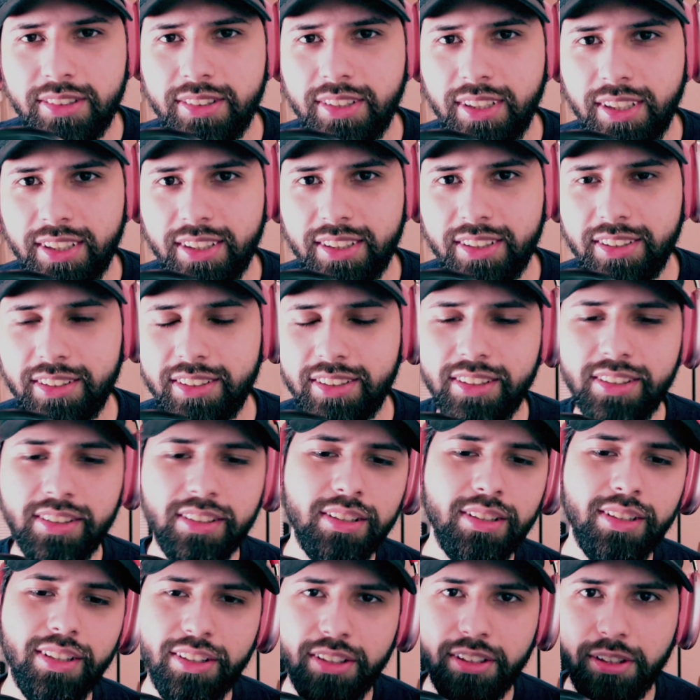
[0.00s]
like
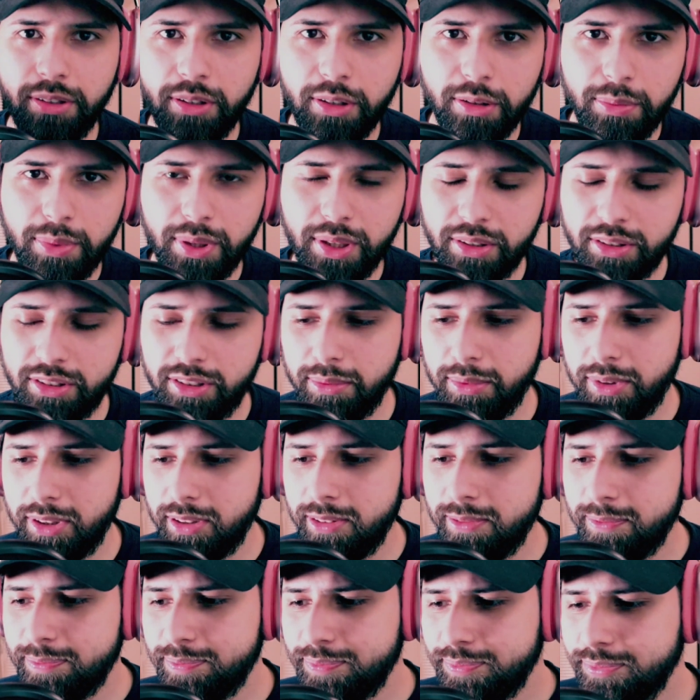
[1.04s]
uh, a local beer or something?